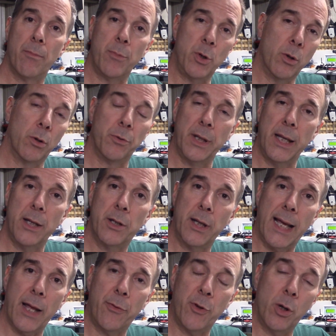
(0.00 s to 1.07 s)
You'll need to
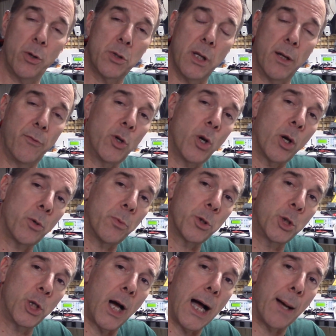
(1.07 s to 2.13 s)
get those. And if you go to a
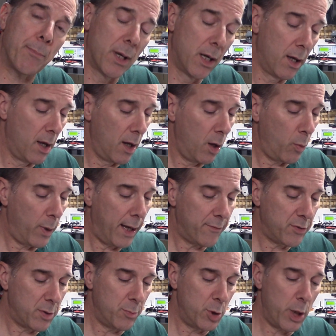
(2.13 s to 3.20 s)
shop, we have
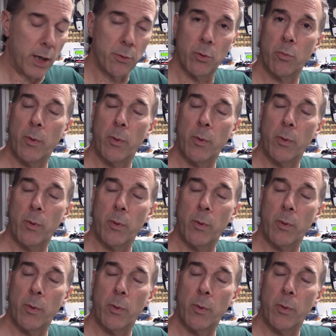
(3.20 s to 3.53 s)
some general